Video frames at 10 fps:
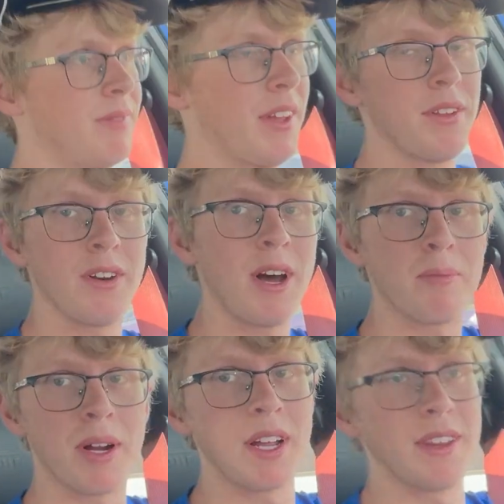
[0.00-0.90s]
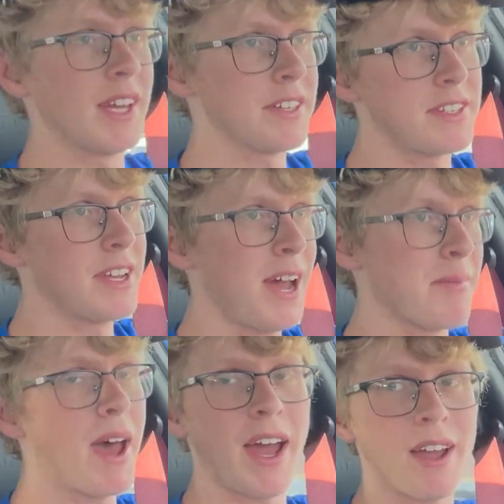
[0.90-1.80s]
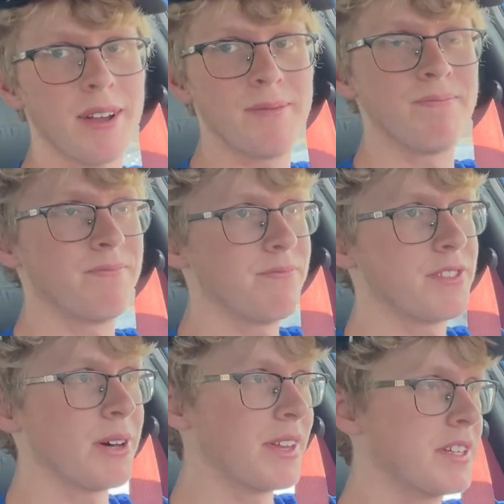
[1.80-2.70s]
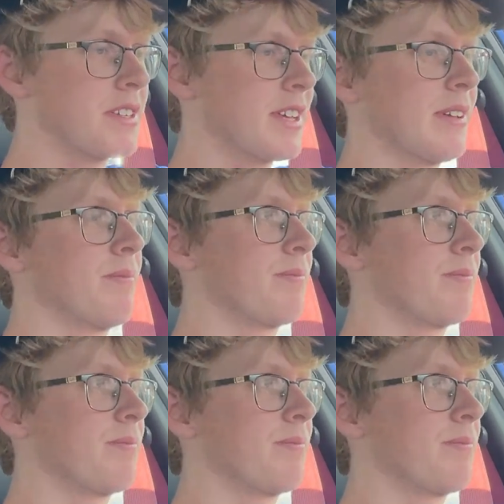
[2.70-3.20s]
and they're not bringing the STI back. So this is it.